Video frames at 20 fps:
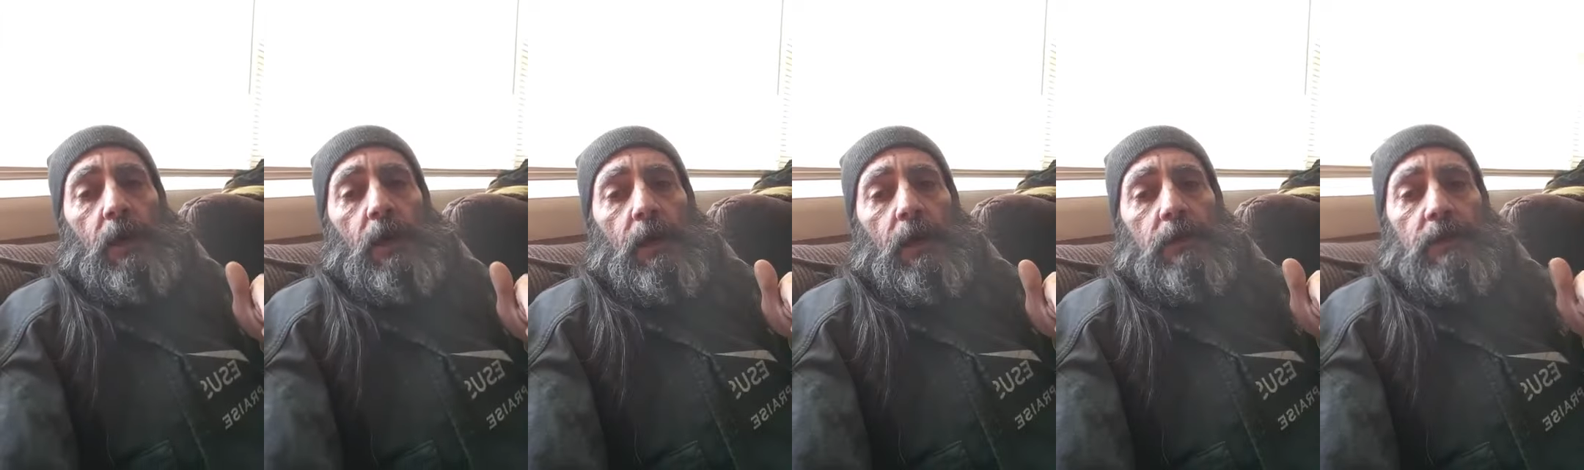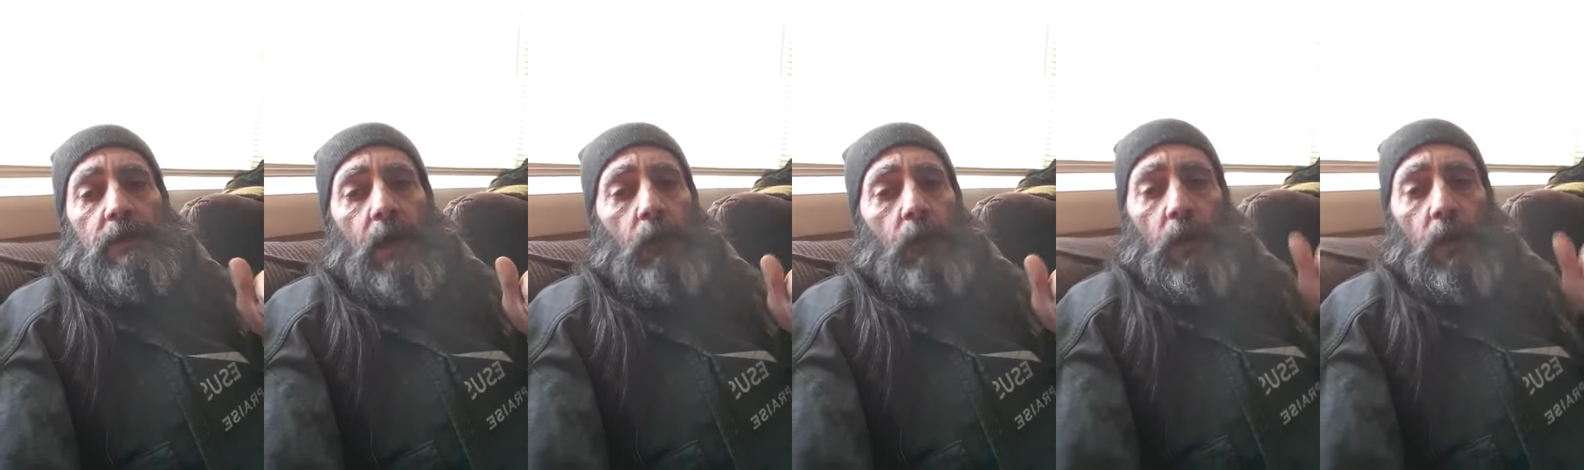
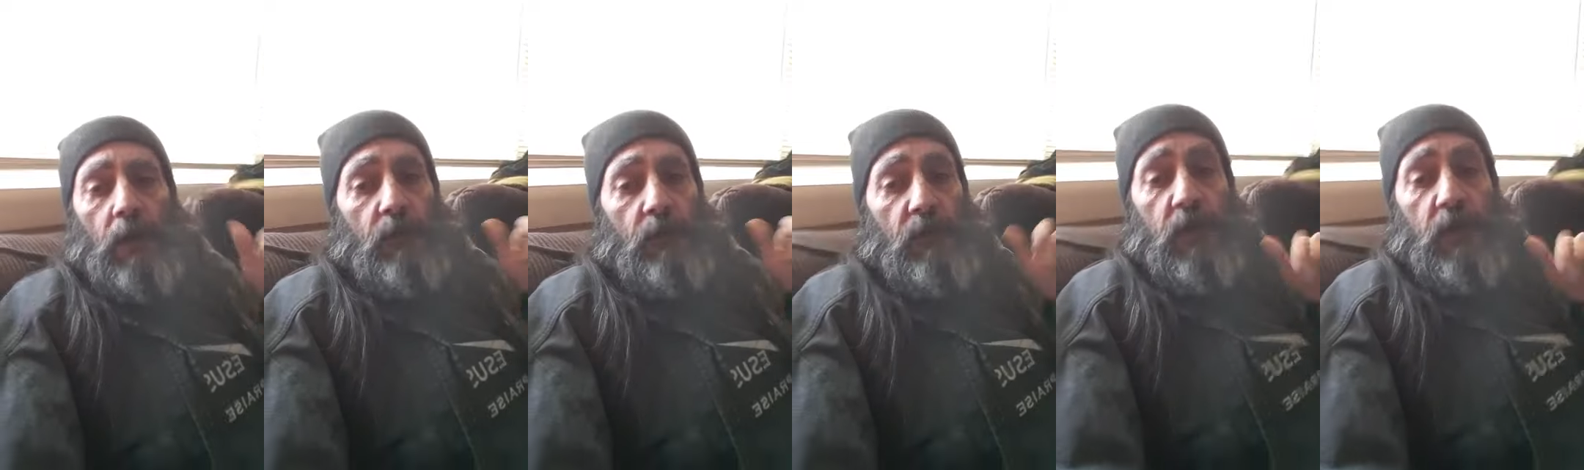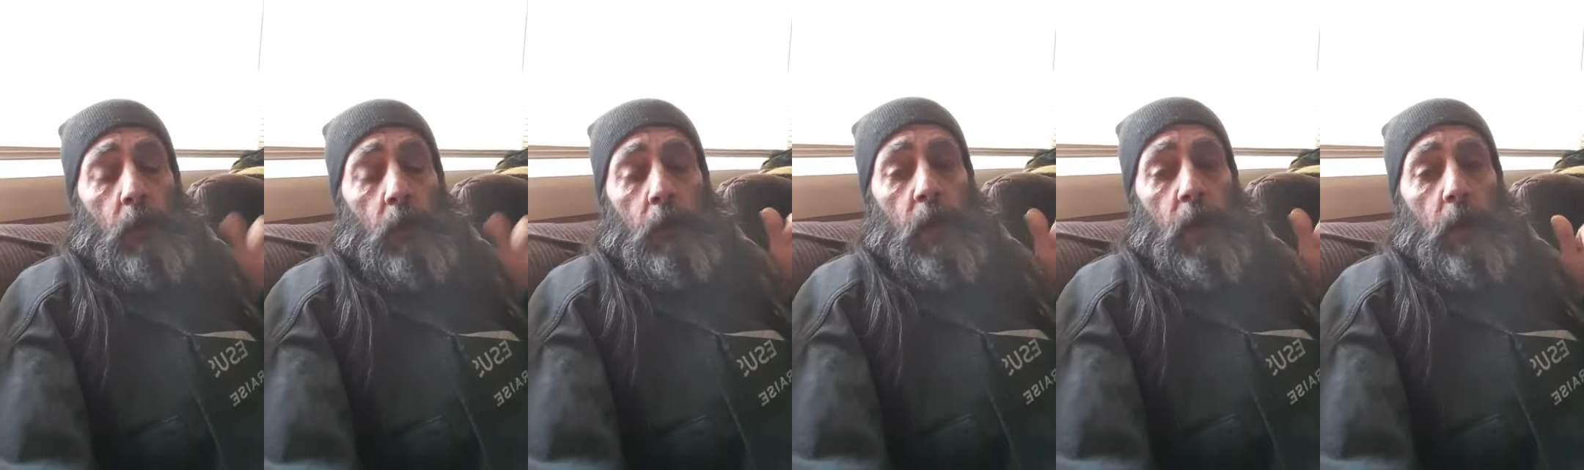because I'm one of the
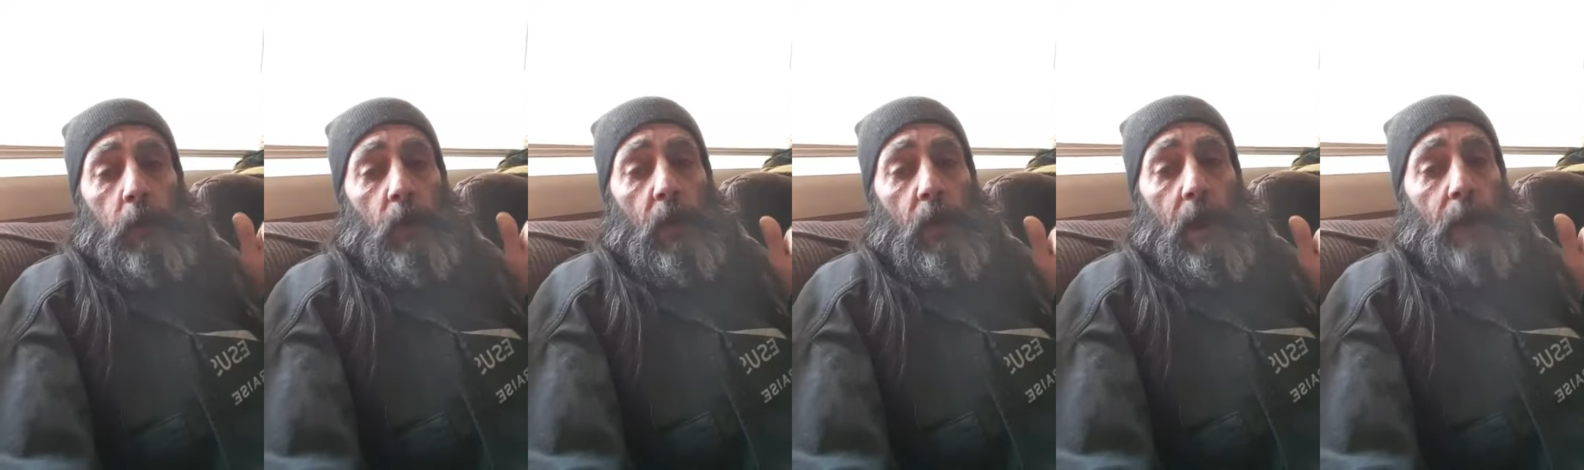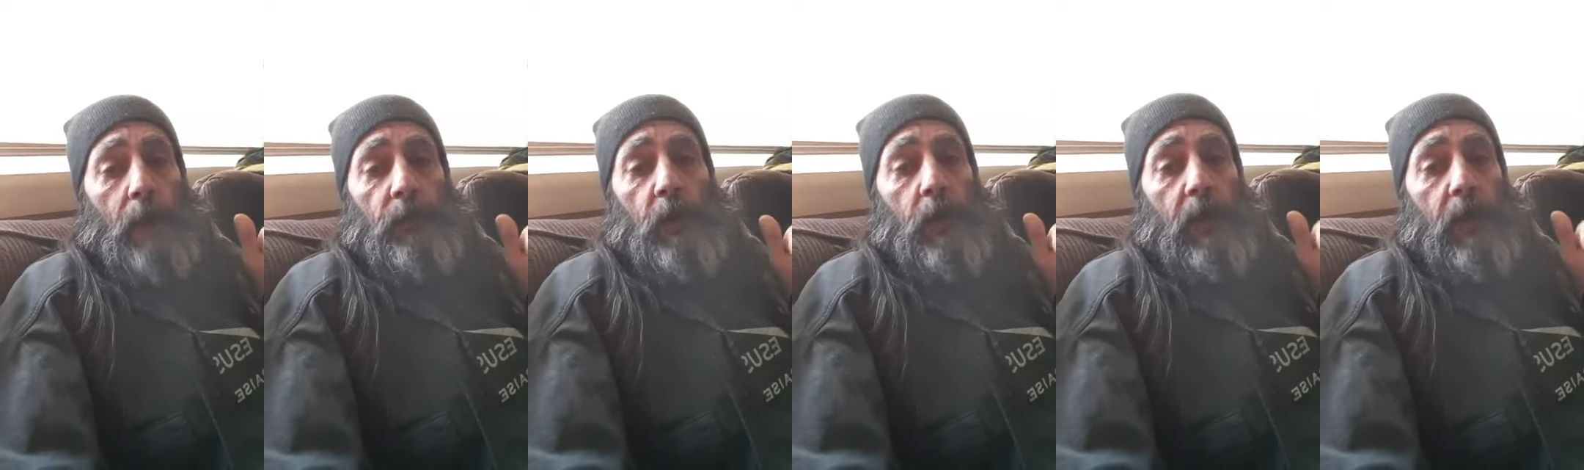few people
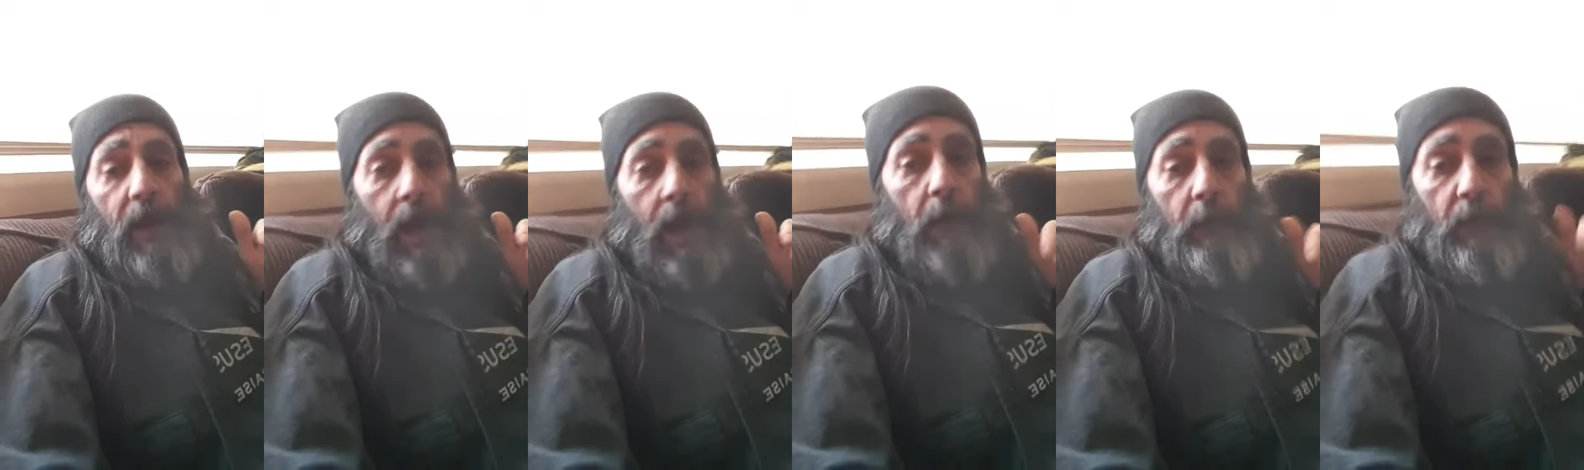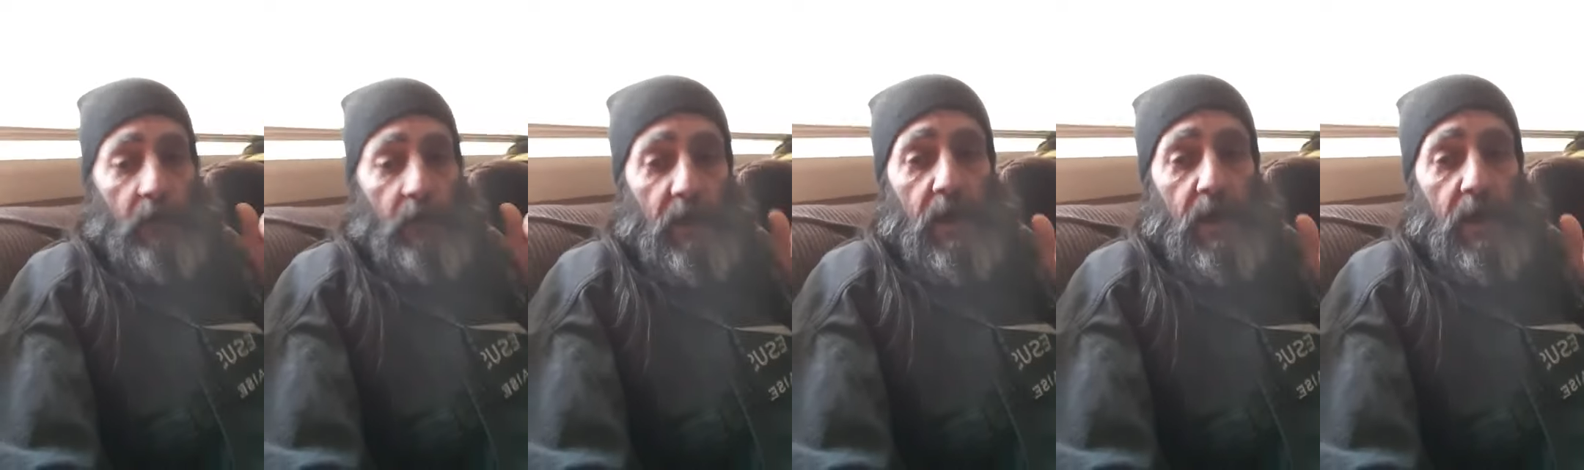out there that I